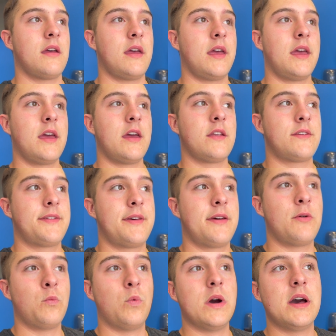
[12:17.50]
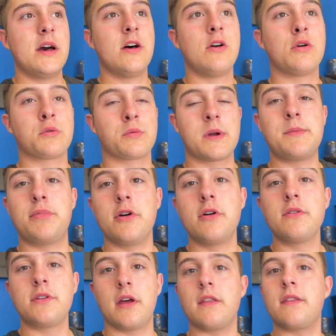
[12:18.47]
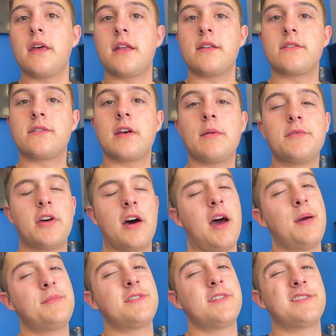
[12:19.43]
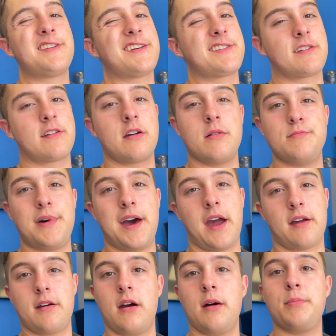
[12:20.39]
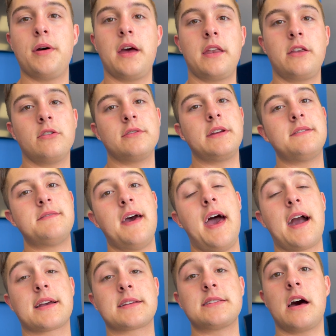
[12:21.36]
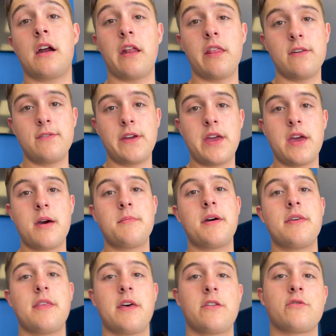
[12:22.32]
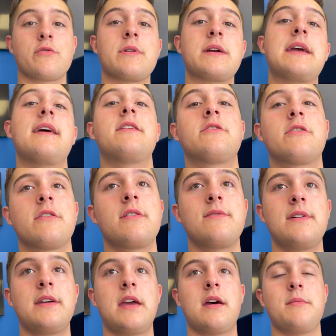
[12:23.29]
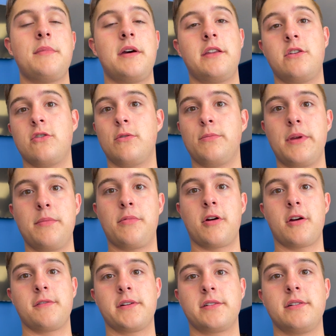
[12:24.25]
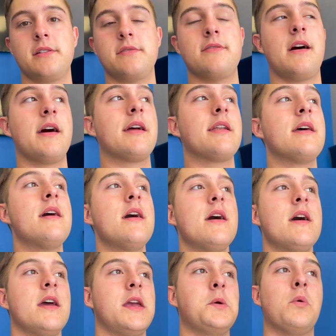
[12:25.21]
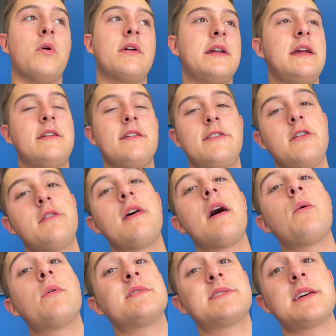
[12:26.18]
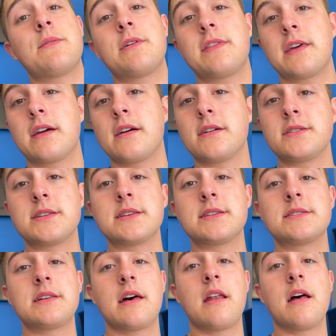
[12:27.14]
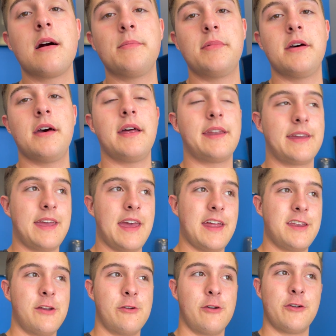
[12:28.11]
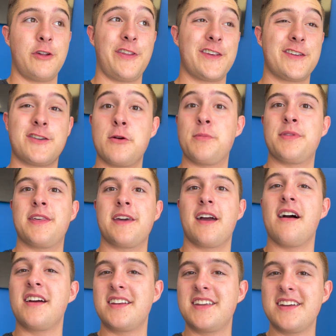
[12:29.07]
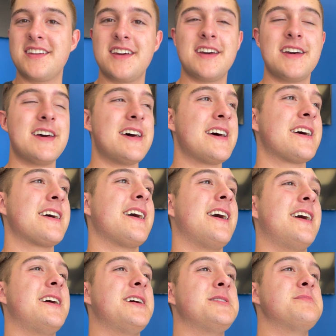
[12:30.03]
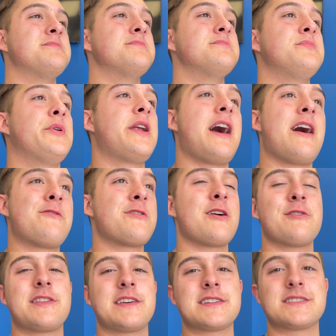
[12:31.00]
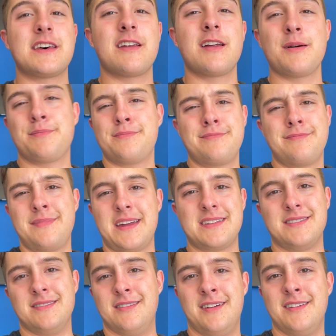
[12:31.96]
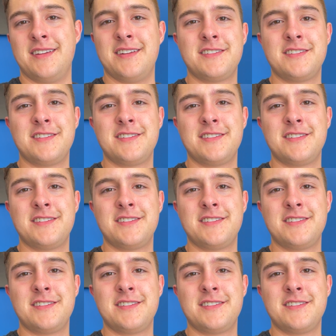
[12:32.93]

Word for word: it will reboot and then sometimes it doesn't come back up and you'll need to X out of the VM and then re-enter the VM and you'll be perfectly fine. You won't need to do that once everything else is set up and again you don't do the stupid thing I did. Um, but after everything's set up, it's not an